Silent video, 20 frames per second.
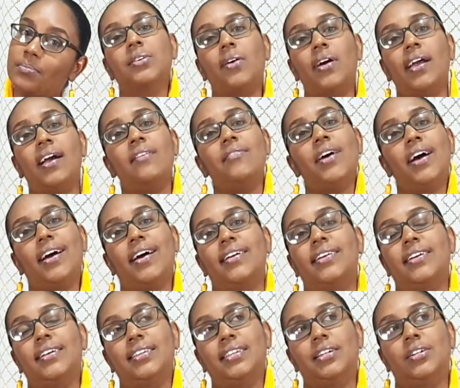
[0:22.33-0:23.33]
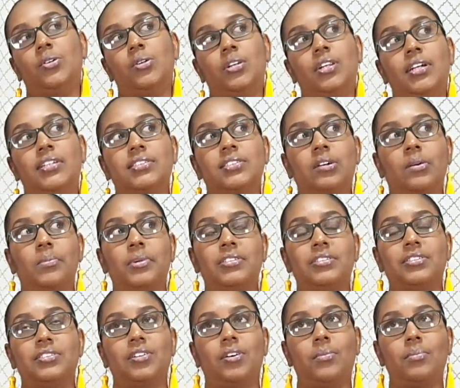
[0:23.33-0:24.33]
So I have had the Colette
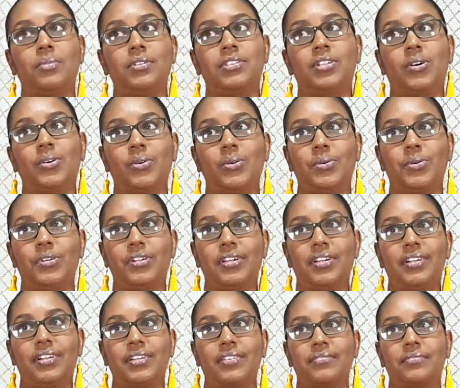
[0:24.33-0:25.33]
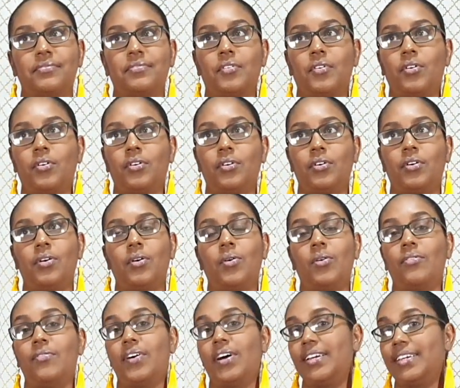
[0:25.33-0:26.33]
Sorbetto top downloaded for
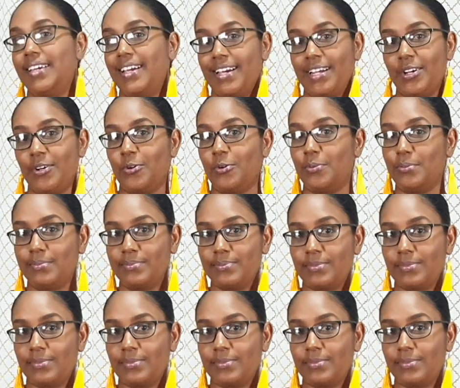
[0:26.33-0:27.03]
over a year now.